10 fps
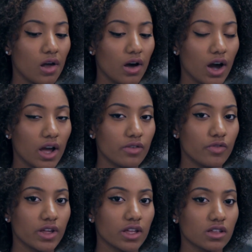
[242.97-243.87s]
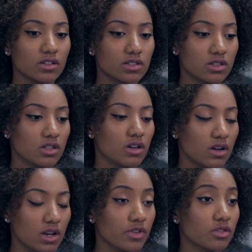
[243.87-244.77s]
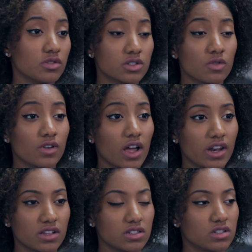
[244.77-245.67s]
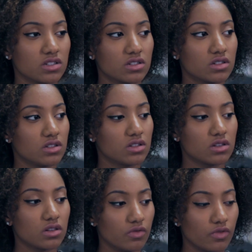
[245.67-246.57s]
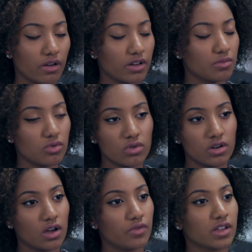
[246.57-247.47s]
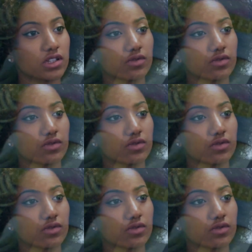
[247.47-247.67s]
I think the living through silver linings is very important. I think it's